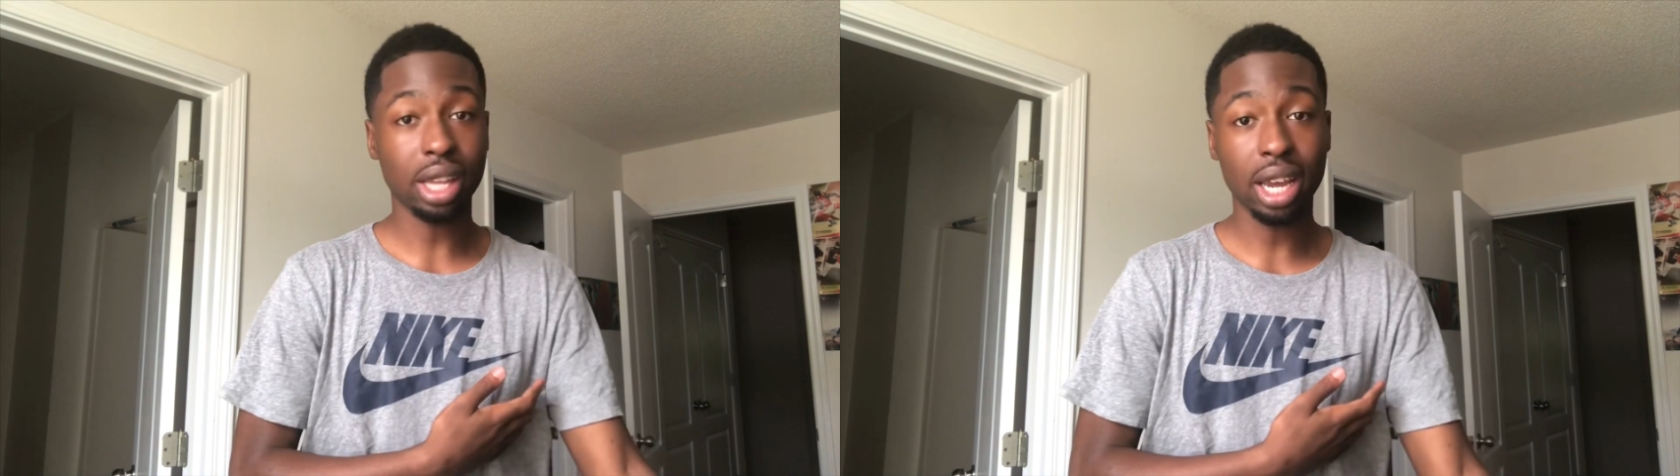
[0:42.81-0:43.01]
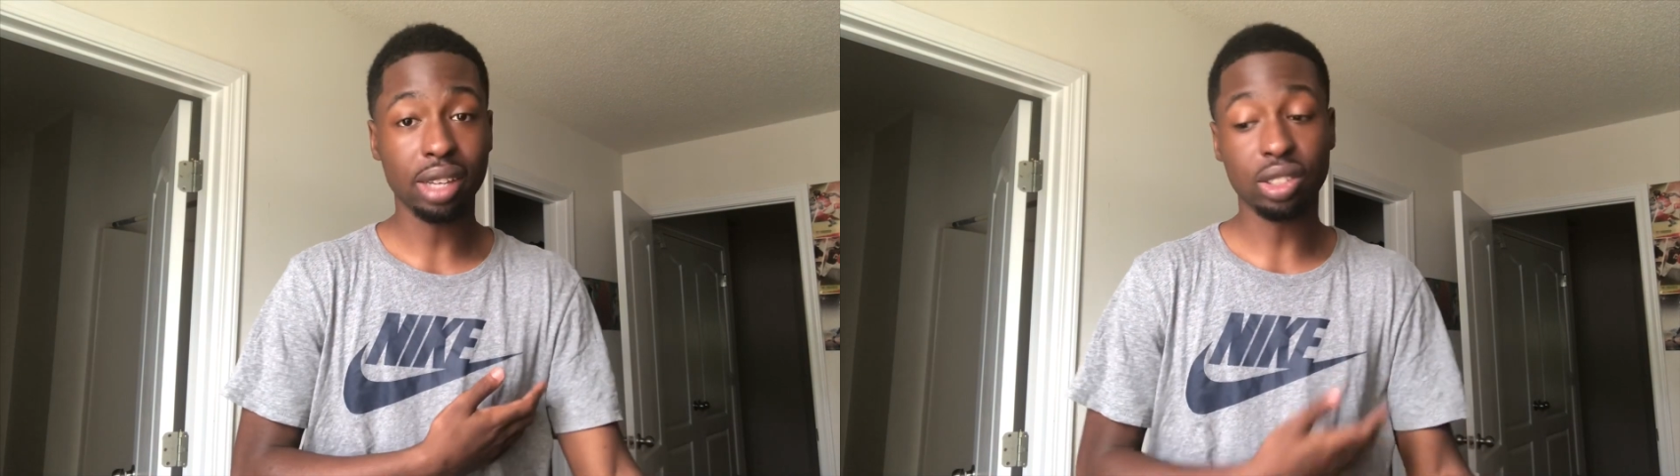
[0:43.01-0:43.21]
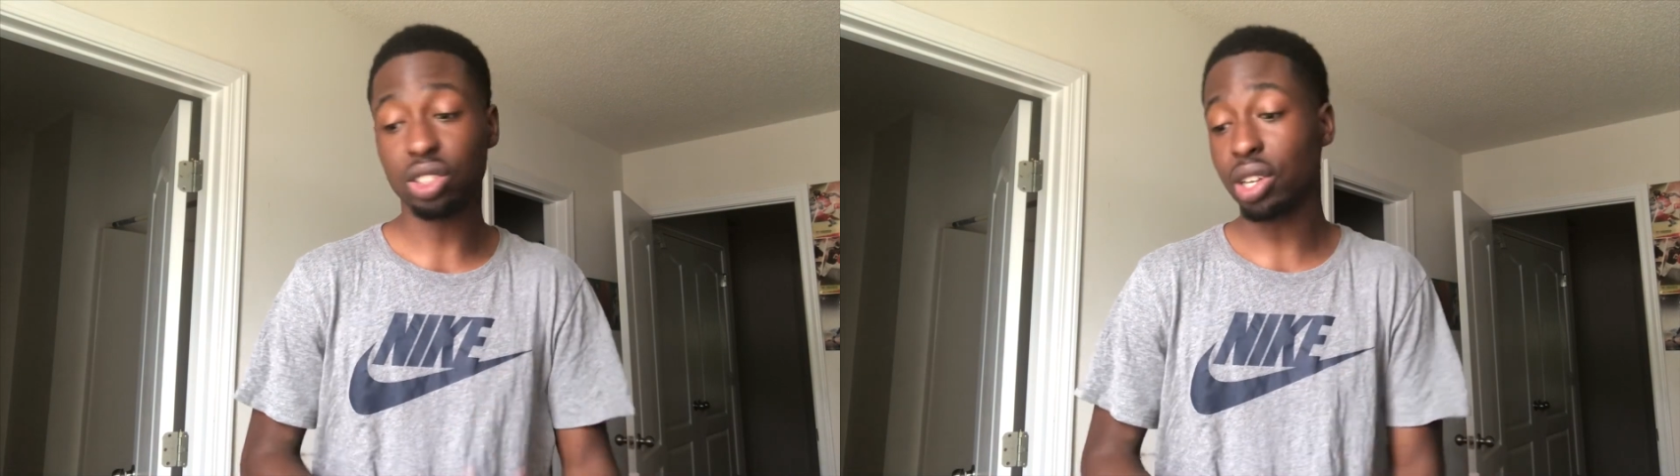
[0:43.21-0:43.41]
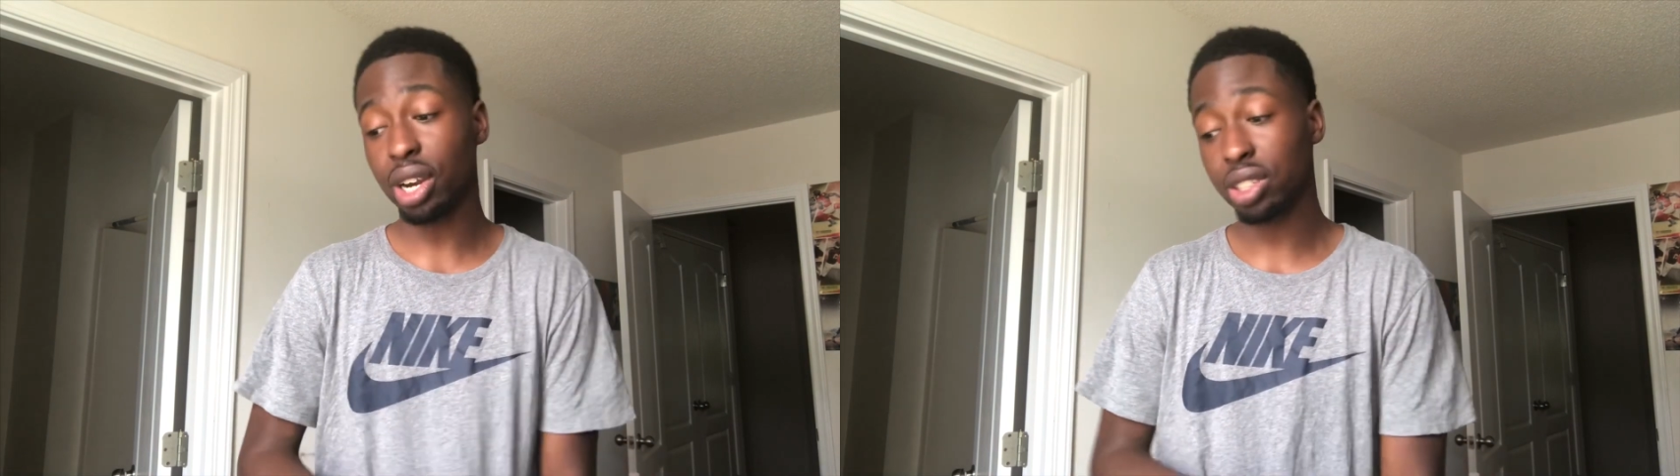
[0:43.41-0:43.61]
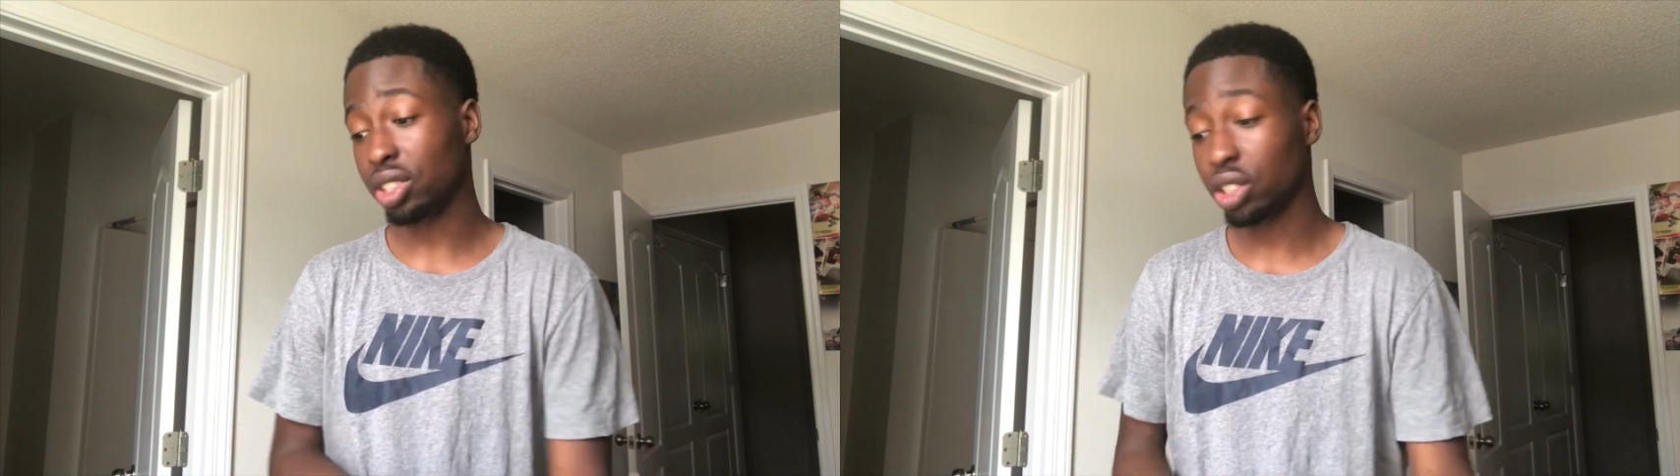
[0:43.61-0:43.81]
things and
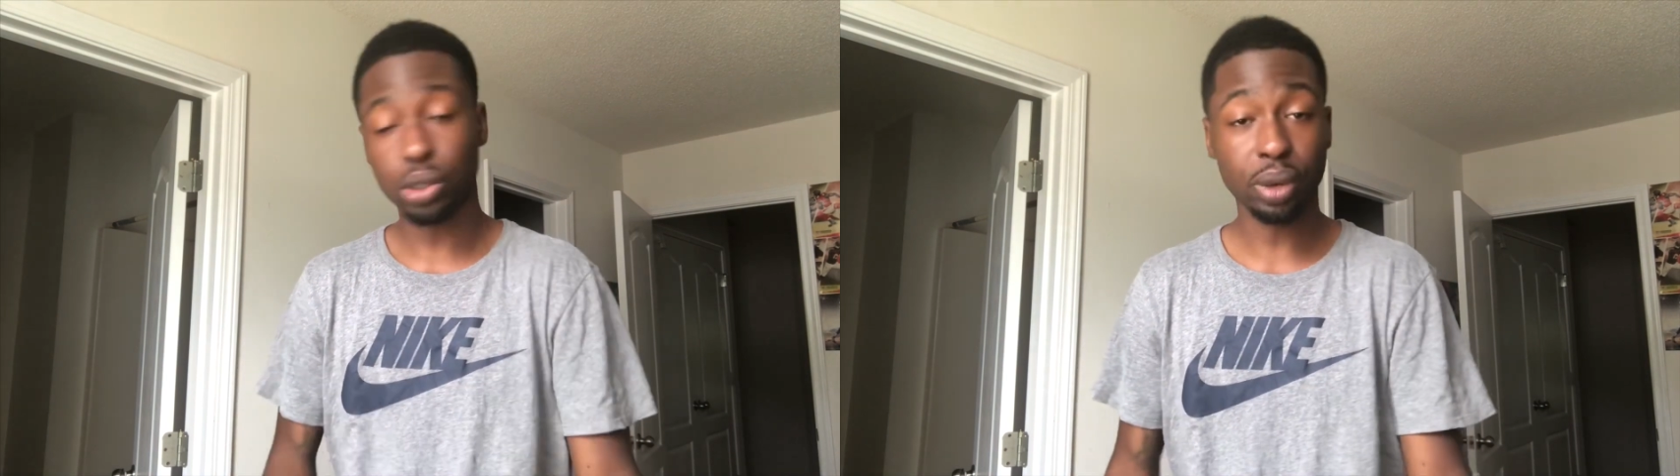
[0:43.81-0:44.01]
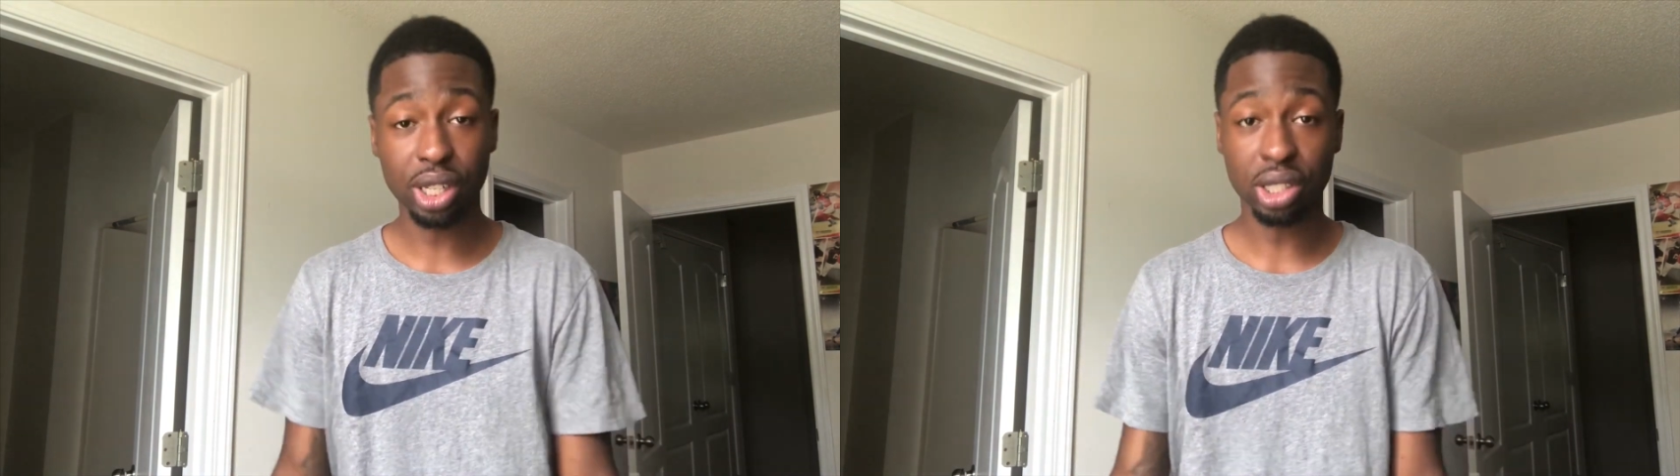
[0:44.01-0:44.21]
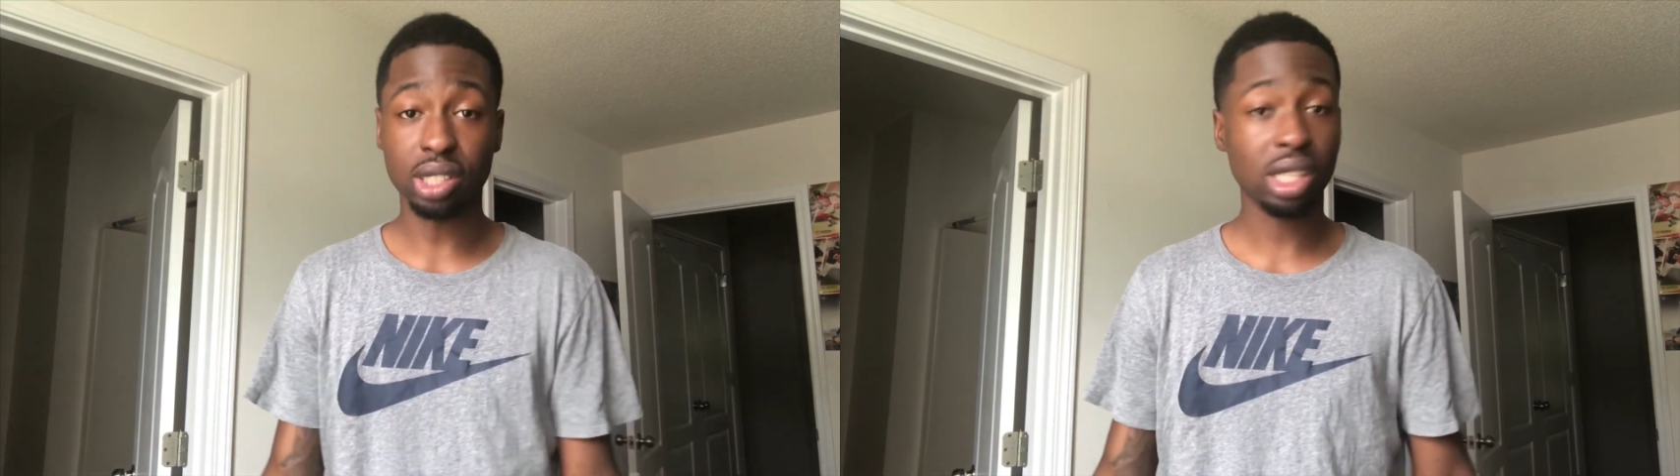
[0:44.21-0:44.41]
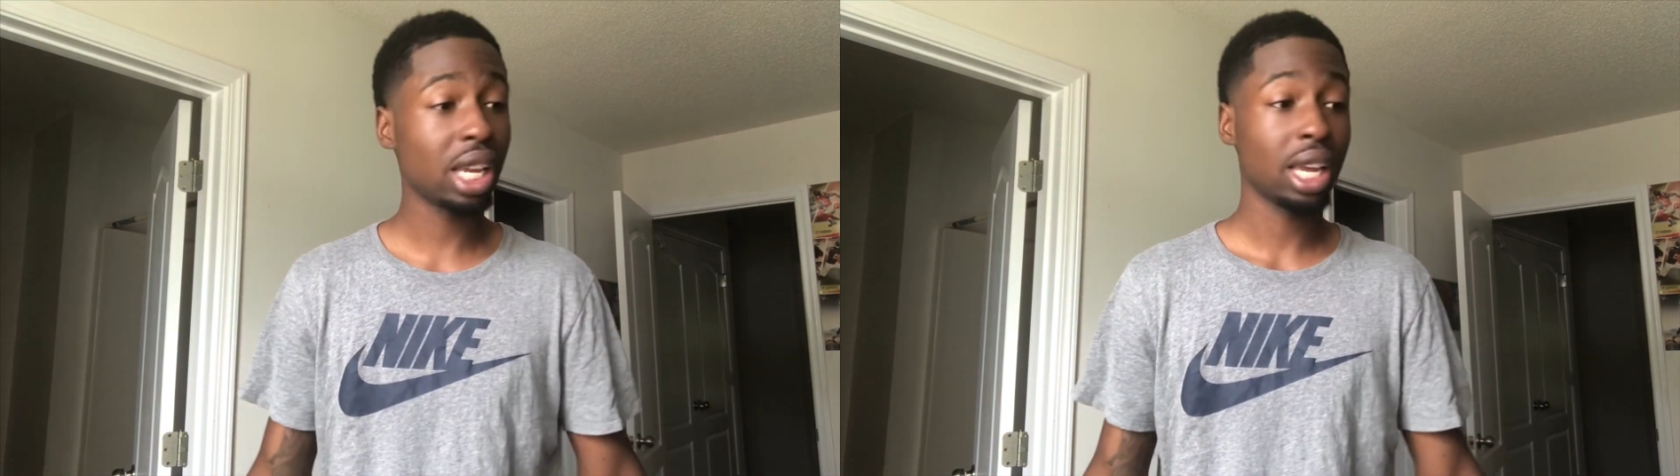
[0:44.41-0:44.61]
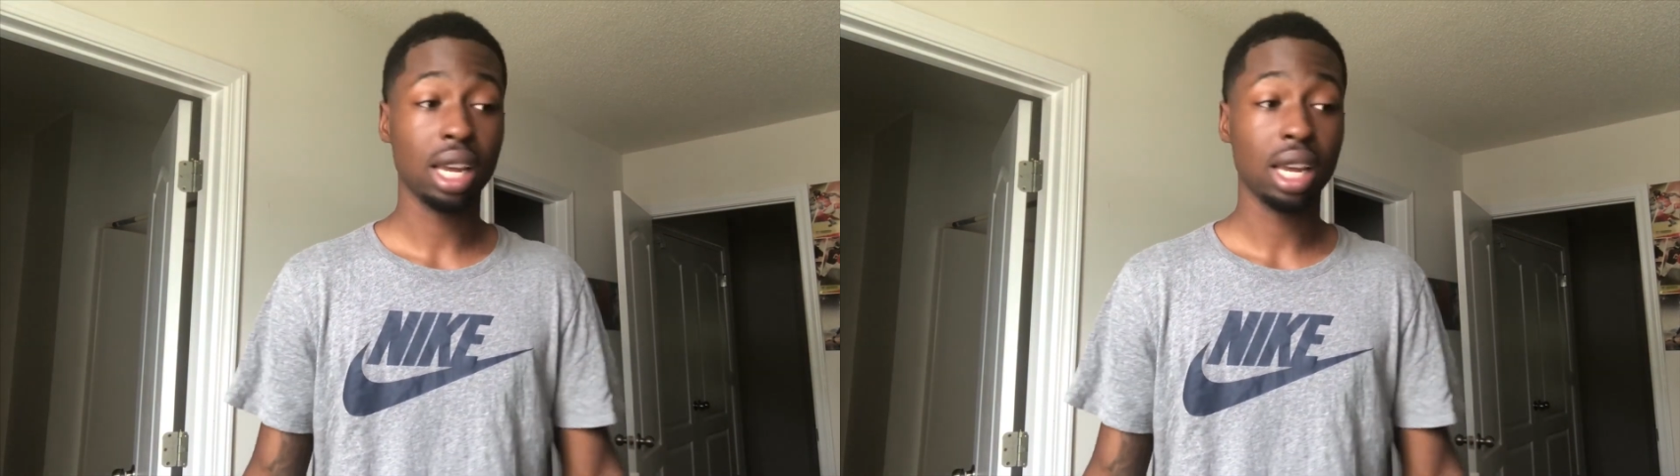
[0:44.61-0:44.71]
certain situations.